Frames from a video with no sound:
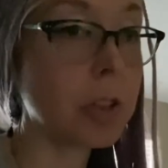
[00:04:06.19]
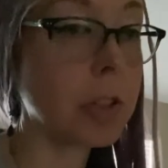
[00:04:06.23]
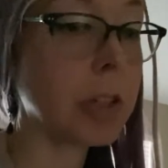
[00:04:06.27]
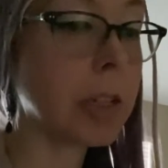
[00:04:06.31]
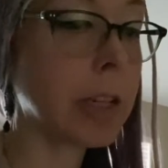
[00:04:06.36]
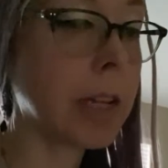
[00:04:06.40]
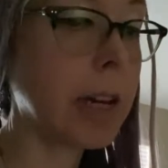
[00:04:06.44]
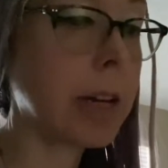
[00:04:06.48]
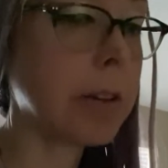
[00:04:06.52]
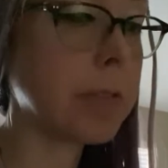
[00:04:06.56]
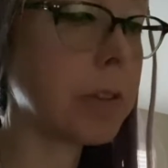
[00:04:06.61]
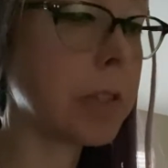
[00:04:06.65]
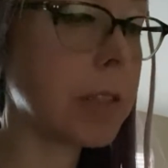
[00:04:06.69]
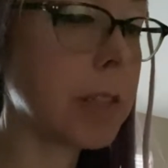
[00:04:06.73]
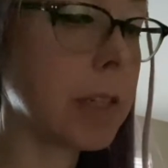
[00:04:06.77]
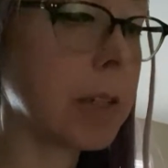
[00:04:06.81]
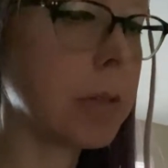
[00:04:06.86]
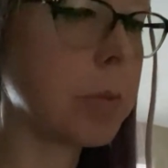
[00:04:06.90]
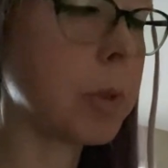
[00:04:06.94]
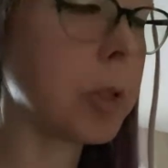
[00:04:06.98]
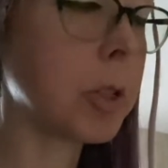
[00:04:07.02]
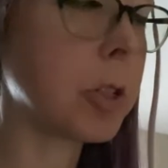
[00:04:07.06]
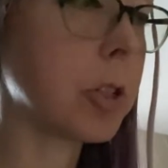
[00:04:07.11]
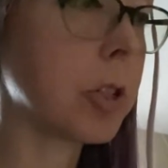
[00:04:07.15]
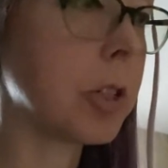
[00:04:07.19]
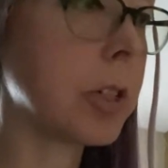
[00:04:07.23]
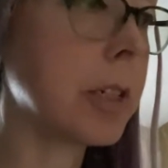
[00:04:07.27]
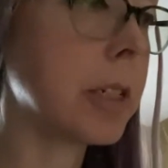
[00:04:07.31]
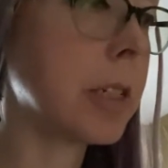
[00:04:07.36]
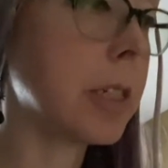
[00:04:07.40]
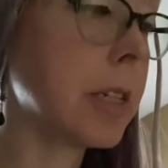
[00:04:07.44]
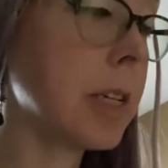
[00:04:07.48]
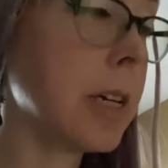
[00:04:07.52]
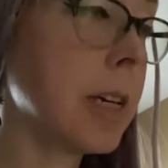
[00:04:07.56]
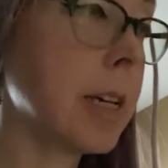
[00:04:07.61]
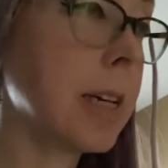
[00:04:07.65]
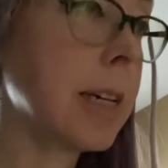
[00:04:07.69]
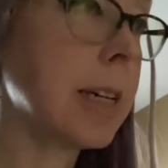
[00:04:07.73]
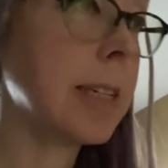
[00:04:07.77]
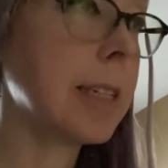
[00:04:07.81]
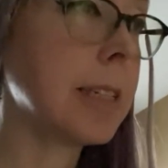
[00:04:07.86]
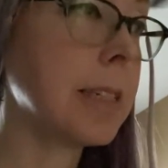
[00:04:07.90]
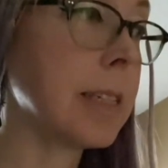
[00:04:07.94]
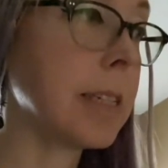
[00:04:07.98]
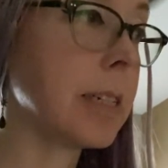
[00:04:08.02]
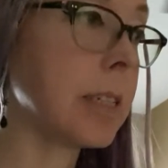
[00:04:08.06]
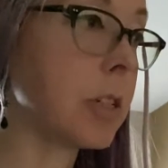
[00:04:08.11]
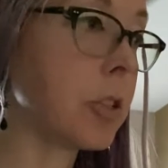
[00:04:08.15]
You get half a sandwich and
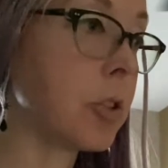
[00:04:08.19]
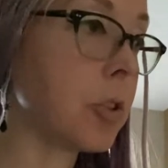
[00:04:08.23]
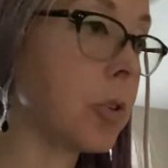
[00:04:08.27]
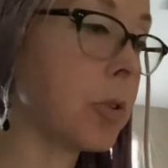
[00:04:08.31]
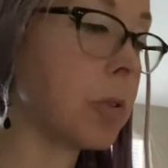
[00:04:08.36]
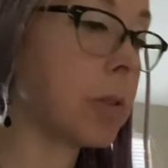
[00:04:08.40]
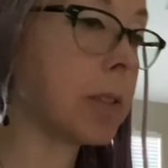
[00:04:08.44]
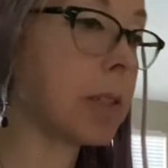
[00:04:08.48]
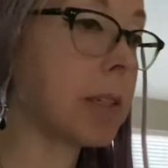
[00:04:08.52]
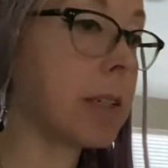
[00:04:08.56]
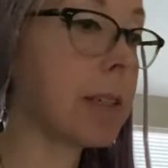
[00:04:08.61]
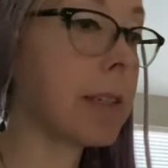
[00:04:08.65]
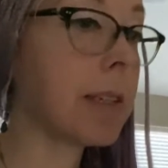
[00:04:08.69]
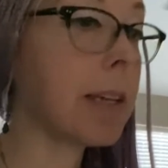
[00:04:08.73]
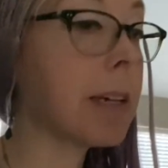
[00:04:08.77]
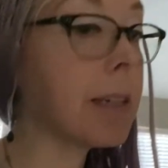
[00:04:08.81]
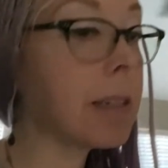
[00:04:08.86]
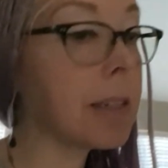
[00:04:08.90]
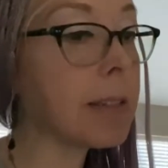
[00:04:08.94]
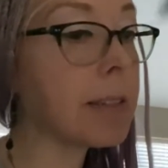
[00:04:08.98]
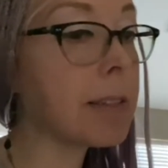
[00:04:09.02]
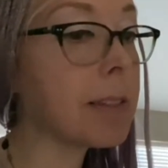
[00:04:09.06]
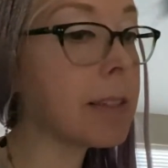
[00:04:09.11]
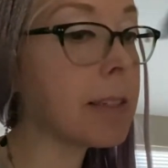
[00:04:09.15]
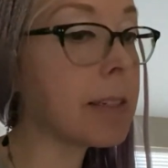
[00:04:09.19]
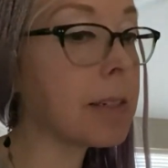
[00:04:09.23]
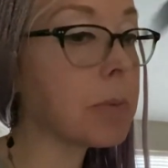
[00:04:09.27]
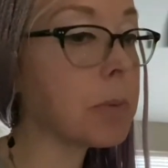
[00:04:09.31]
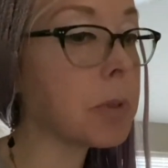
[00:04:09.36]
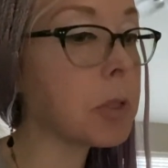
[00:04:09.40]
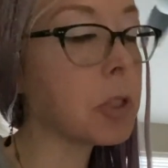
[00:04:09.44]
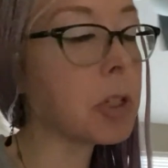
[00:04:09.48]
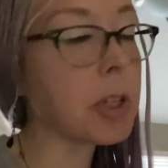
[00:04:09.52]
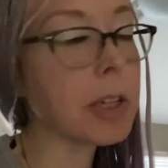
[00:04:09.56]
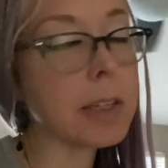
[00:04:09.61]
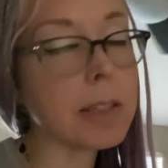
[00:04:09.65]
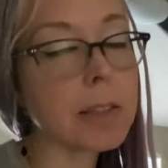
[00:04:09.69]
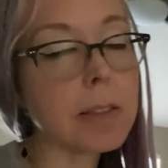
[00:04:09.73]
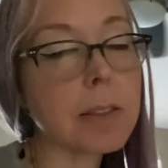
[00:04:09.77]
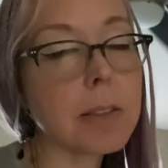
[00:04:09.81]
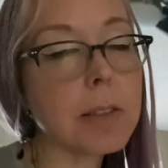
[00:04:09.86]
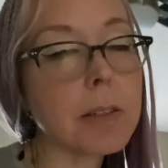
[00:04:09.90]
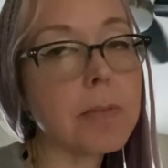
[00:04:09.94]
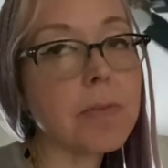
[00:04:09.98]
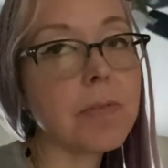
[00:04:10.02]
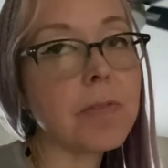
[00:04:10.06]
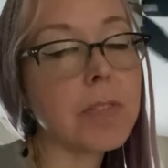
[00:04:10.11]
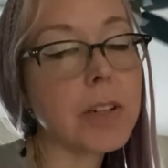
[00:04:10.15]
Danny chose an Italian sandwich and
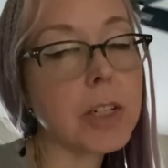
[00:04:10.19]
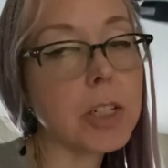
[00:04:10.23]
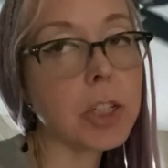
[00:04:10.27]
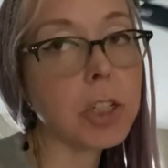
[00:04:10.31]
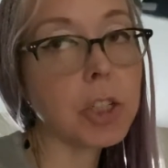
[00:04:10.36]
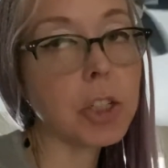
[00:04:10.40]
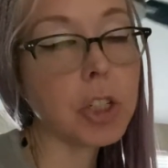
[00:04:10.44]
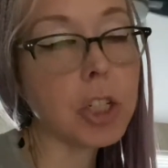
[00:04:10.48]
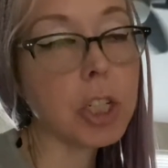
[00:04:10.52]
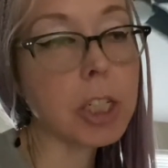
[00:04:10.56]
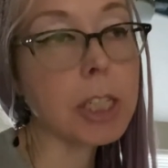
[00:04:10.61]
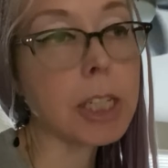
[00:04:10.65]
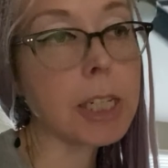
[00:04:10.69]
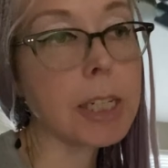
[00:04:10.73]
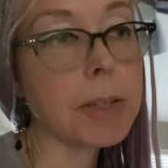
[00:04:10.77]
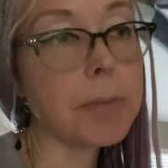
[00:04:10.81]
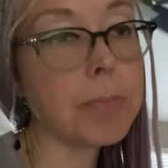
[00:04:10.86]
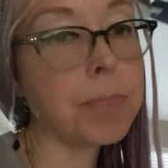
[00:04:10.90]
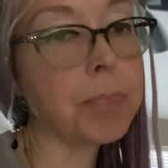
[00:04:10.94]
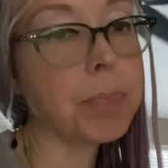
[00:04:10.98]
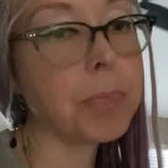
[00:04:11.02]
some veggie chili.